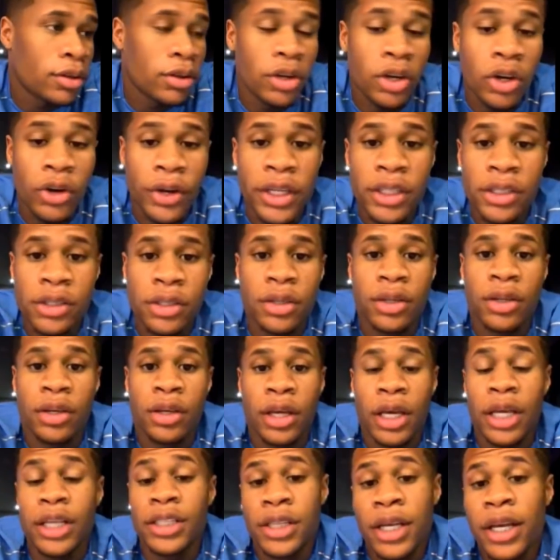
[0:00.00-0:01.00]
You know, he's
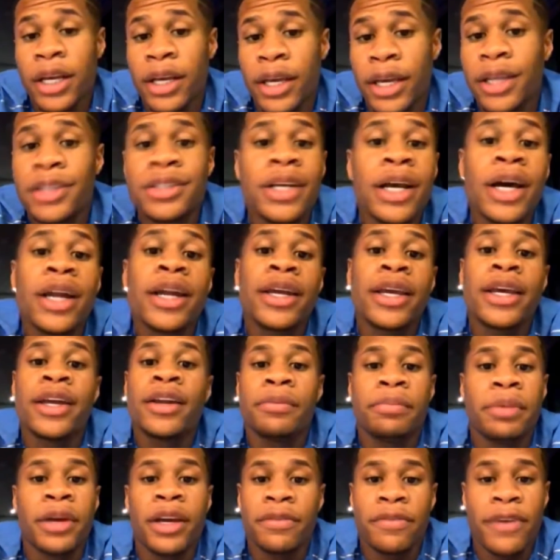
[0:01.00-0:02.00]
he's he's gonna
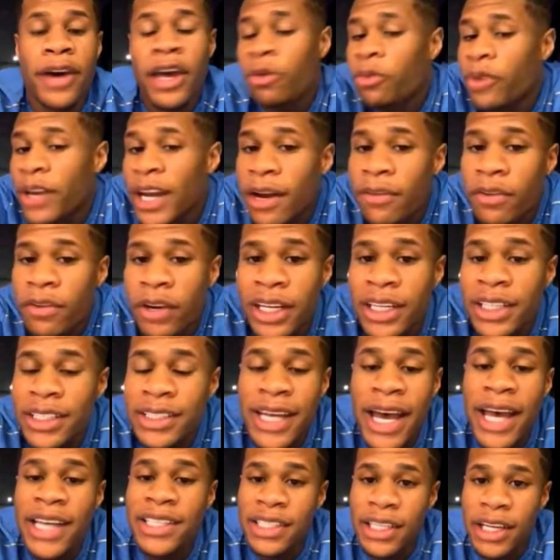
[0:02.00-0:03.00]
get a big fight whenever he
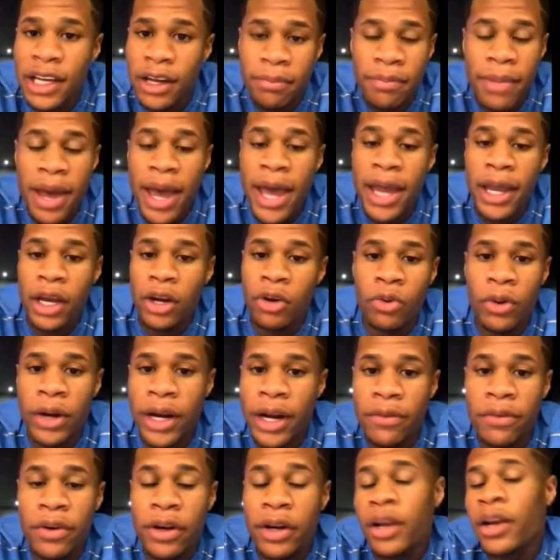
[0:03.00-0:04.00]
decides to come back or
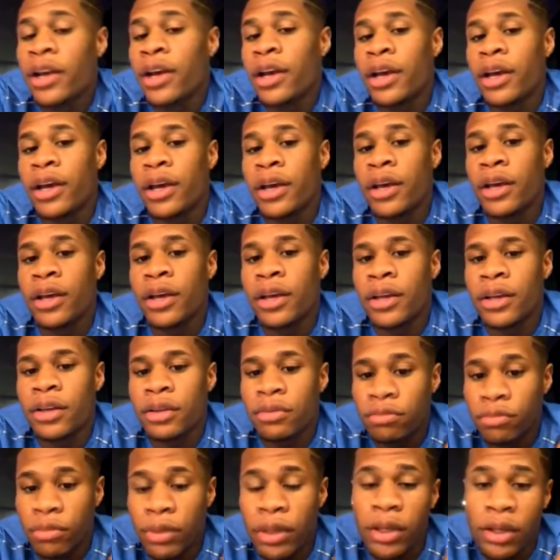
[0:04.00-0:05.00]
whatever.
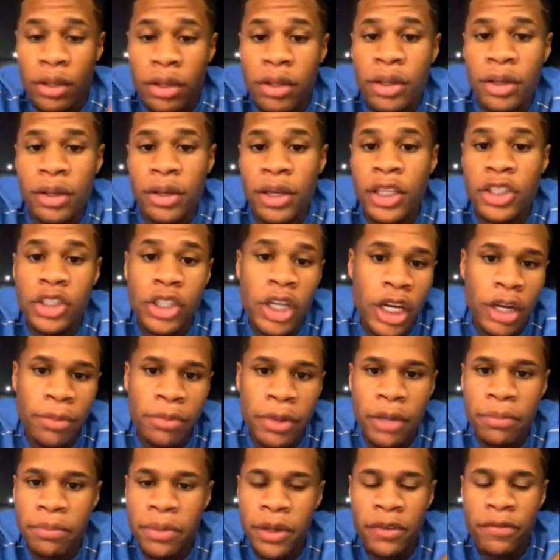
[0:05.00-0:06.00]
It's gonna
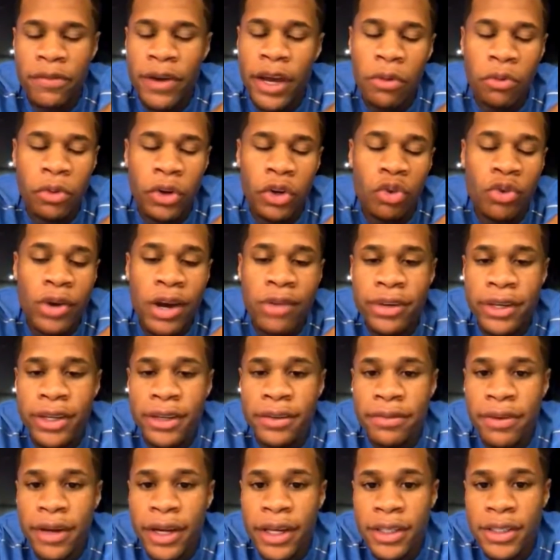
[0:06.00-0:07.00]
be a big fight with whoever
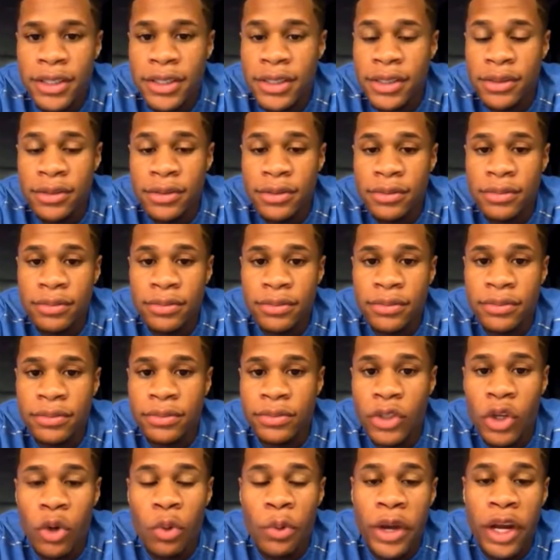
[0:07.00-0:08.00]
he fights.
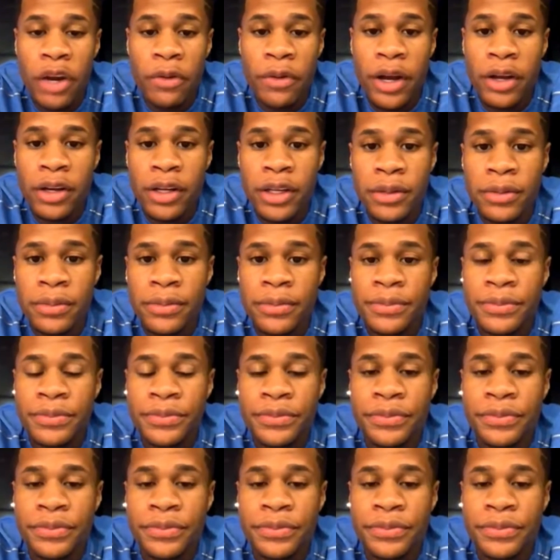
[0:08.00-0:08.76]
No way around it.